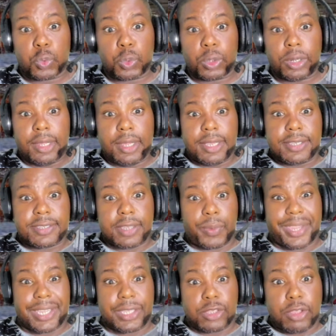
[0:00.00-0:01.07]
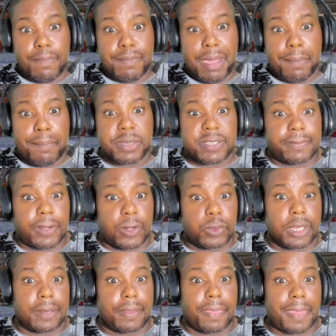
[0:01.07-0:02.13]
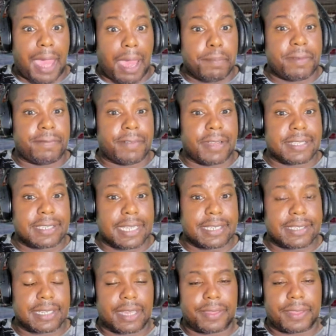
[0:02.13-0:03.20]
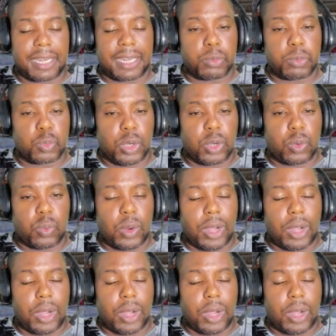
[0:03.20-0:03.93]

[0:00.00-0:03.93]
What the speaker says: So we can do a members phone in. That would be fantastic. I think that would work well.